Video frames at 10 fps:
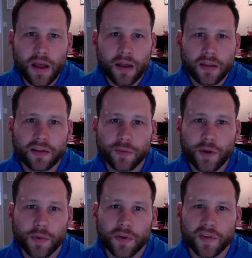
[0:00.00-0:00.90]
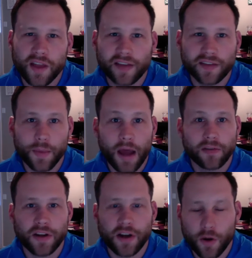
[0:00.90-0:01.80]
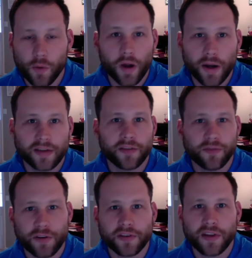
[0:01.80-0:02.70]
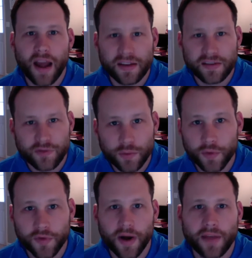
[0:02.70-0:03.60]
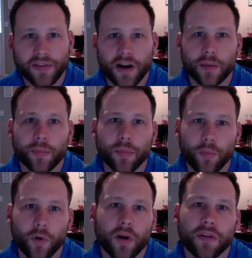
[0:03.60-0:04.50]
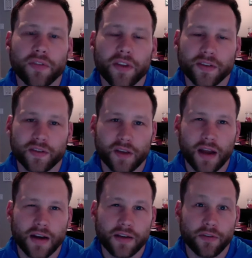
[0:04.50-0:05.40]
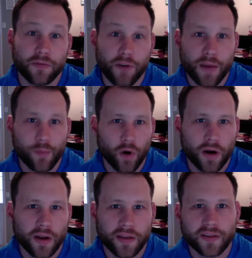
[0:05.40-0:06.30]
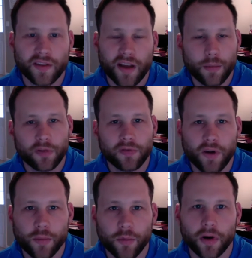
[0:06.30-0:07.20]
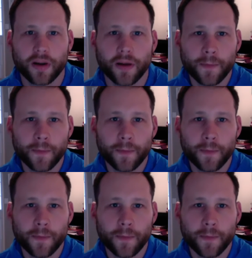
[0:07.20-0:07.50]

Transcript: This week was less about what different kinds of tools are out there, but more of this idea of a framework in this SAMR framework.